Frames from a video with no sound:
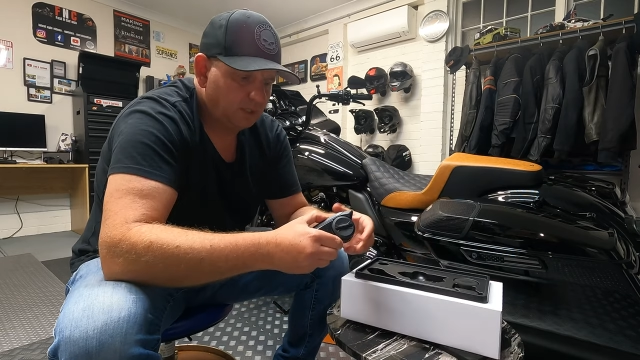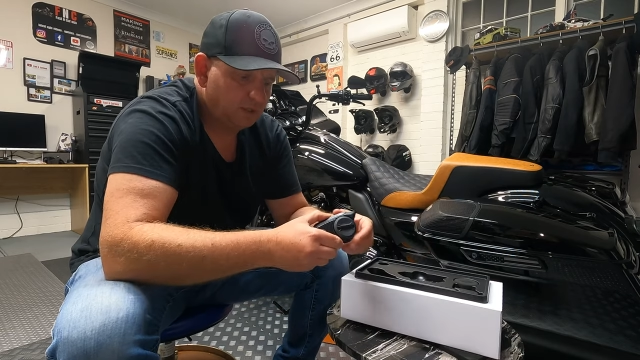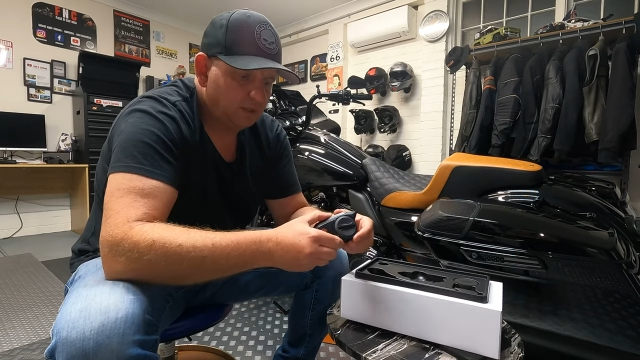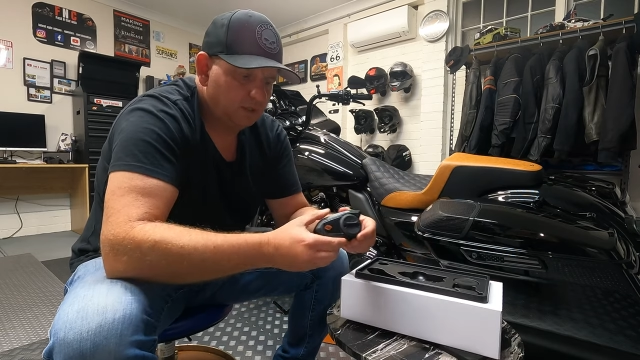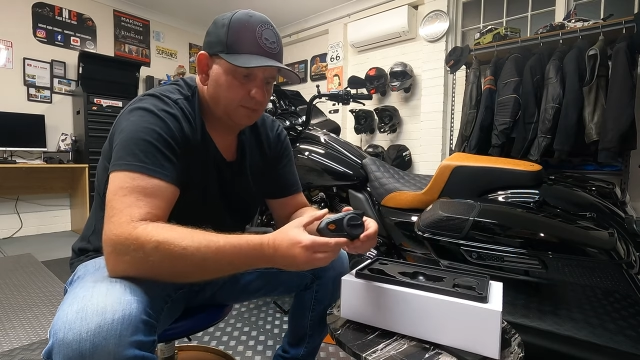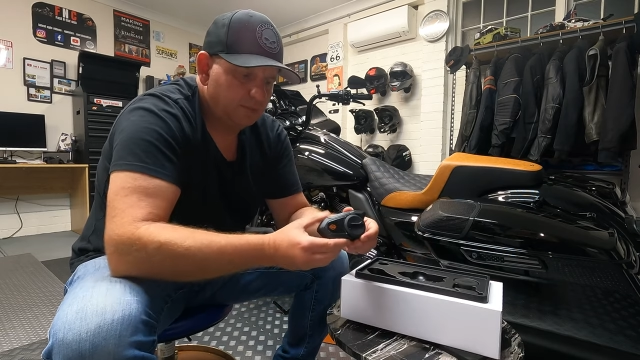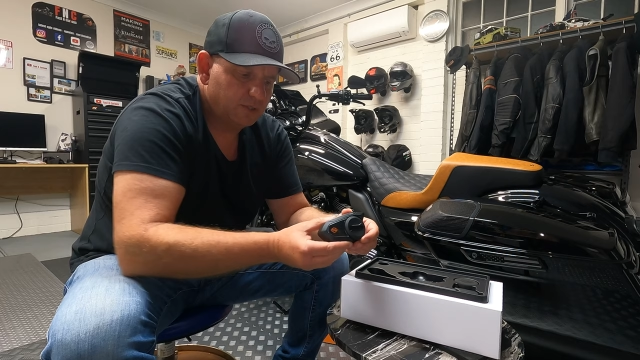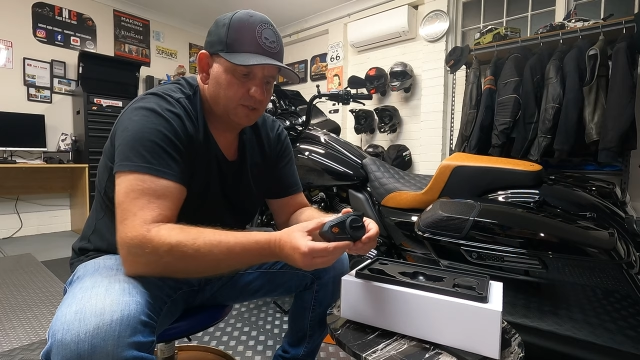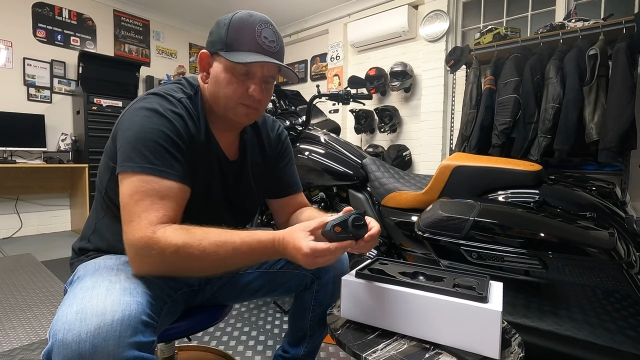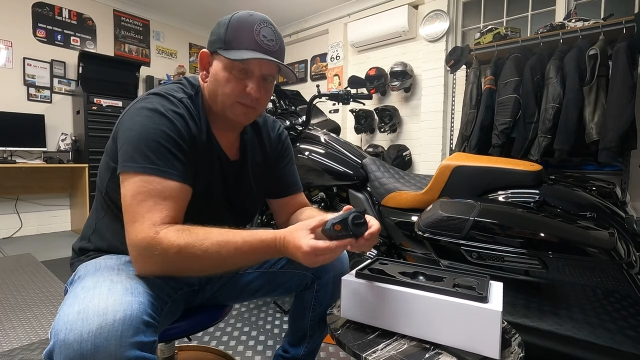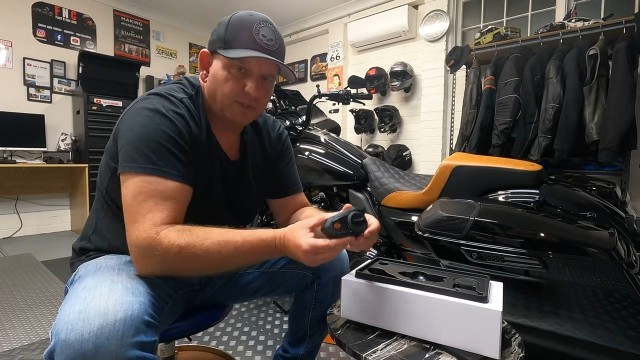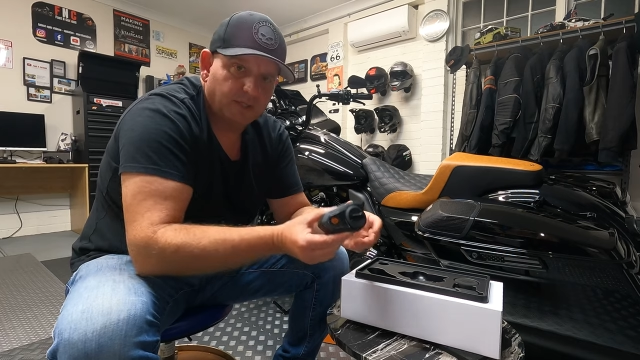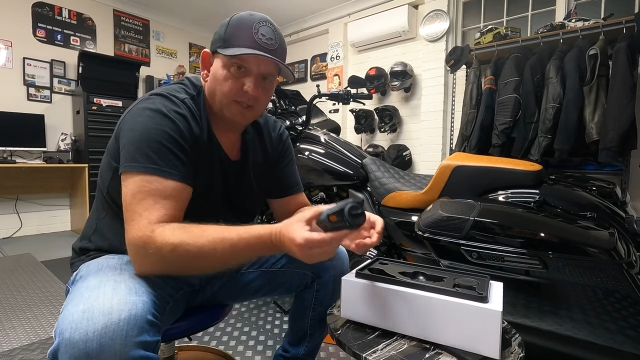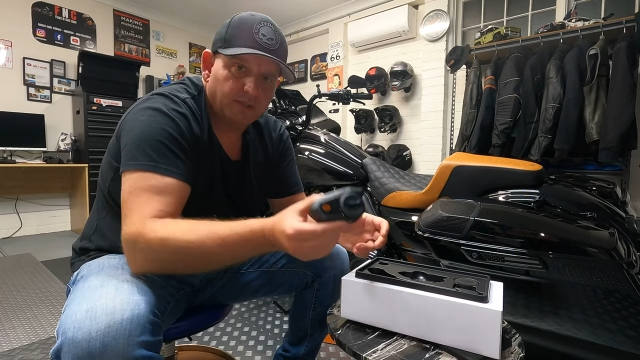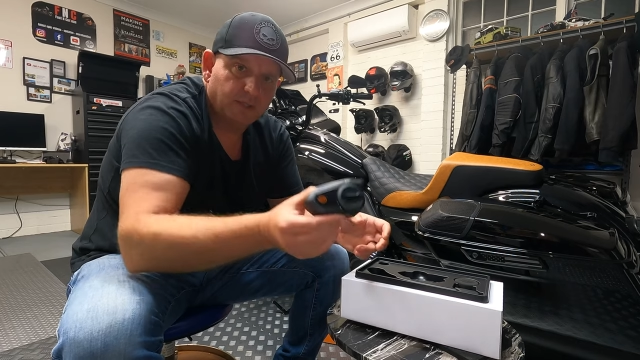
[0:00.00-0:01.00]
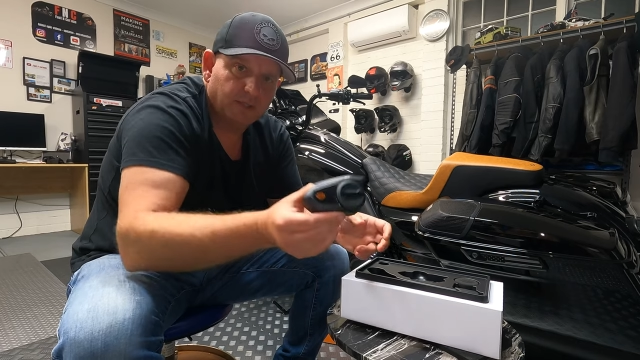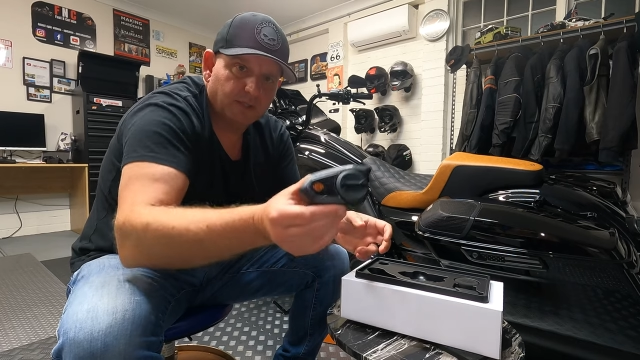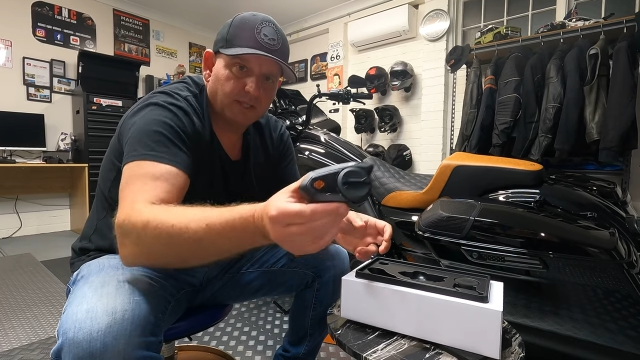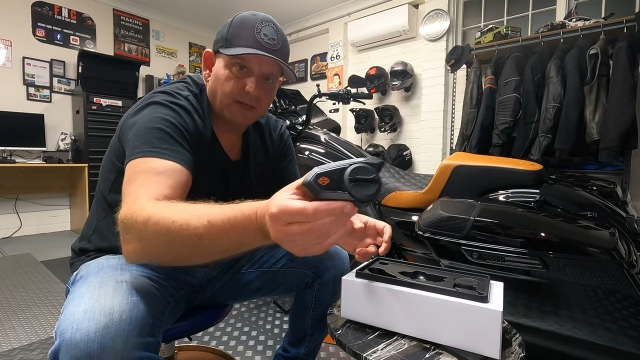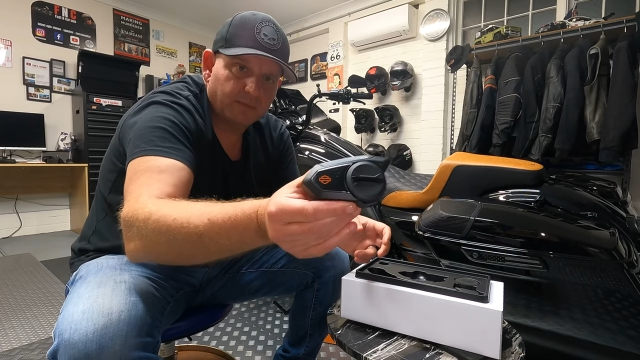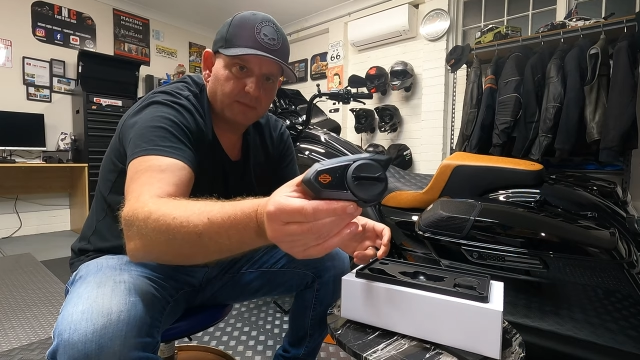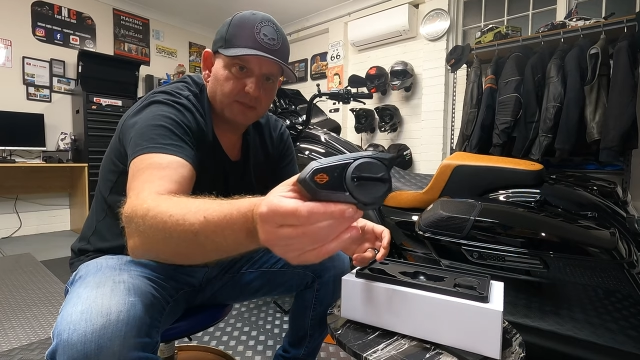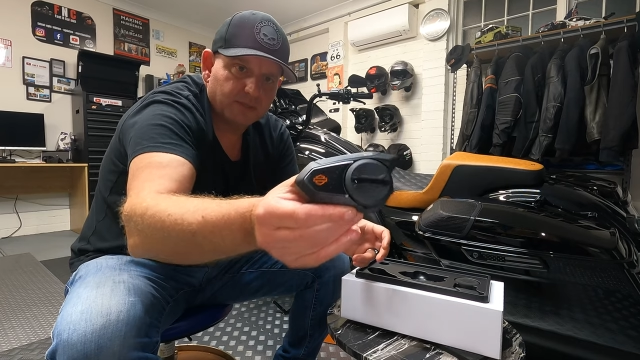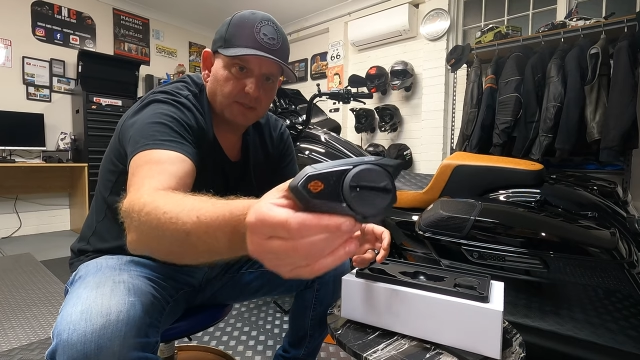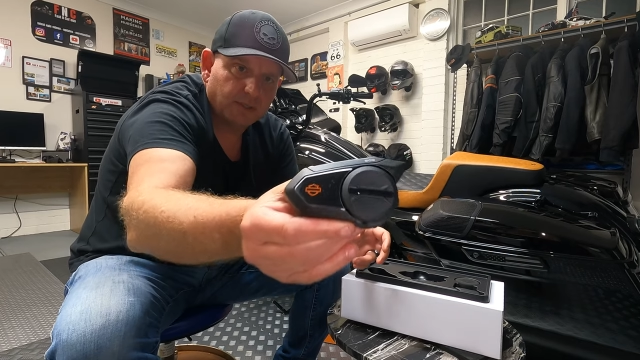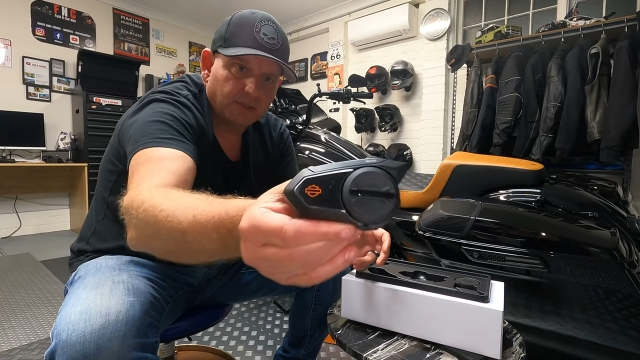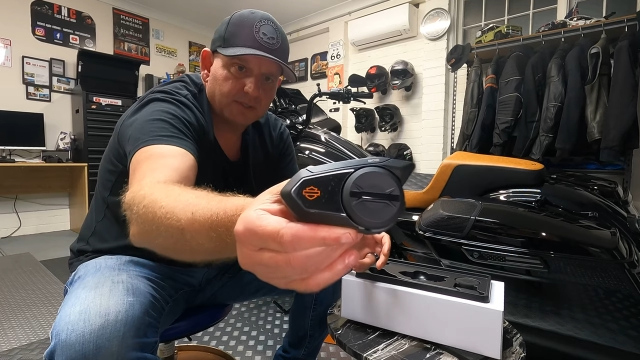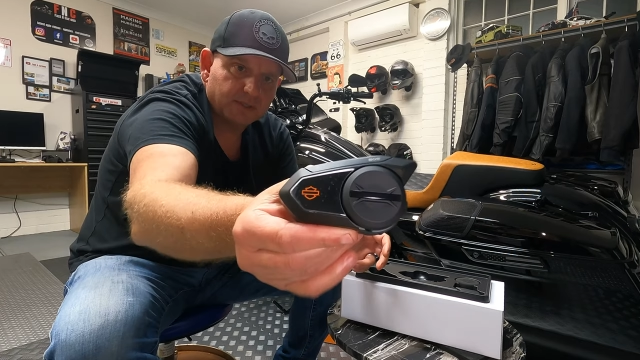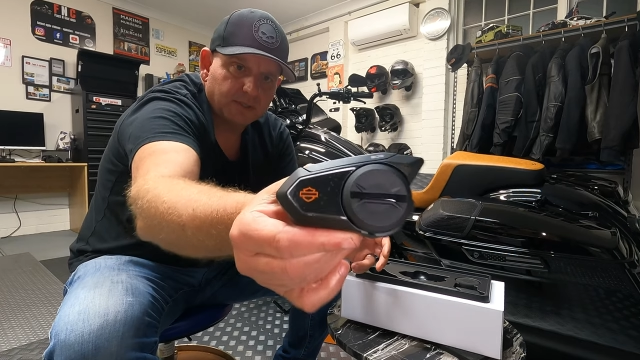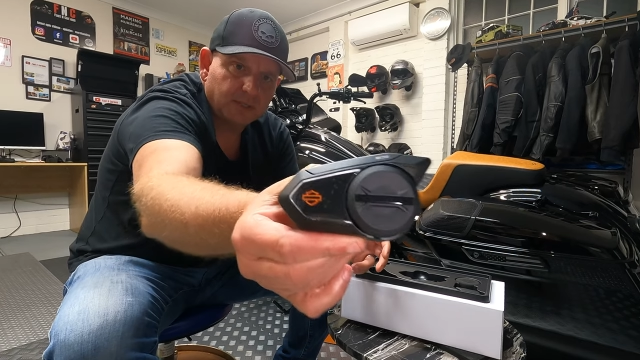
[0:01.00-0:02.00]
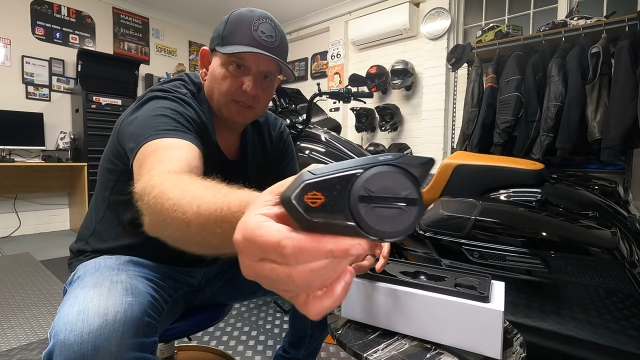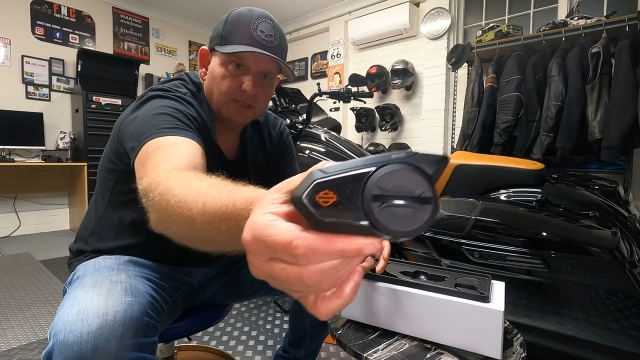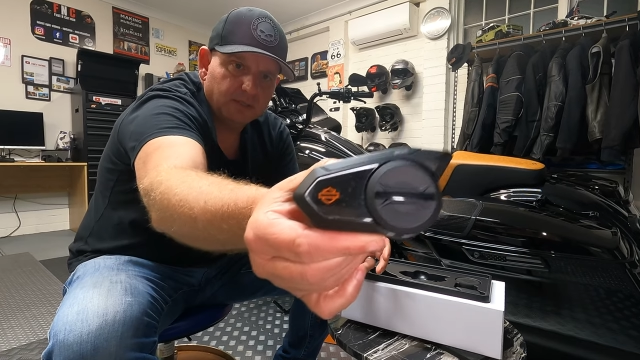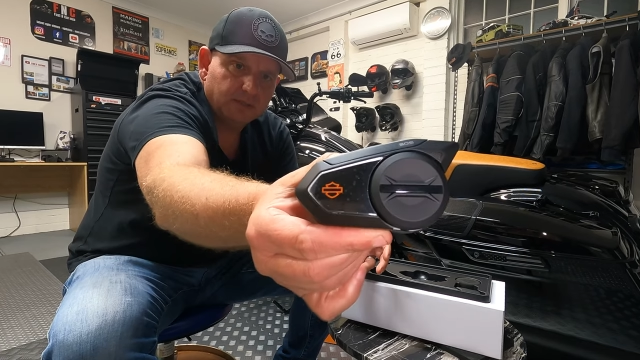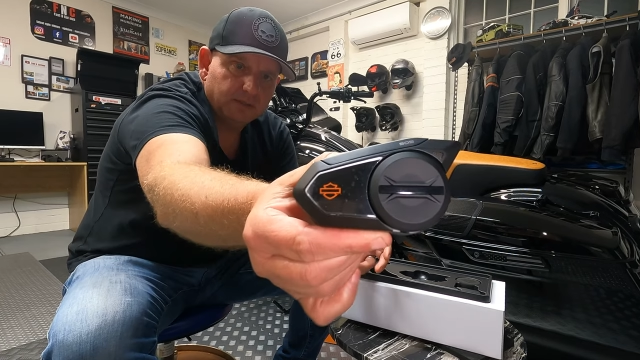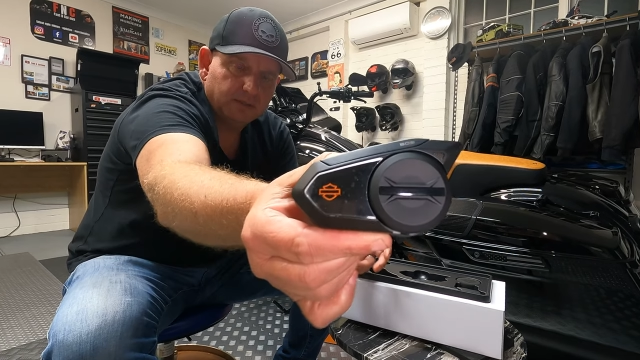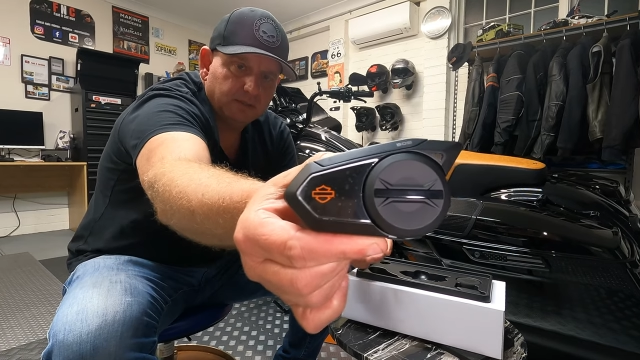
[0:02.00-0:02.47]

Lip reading: Let me just bring it into the camera so you can see it.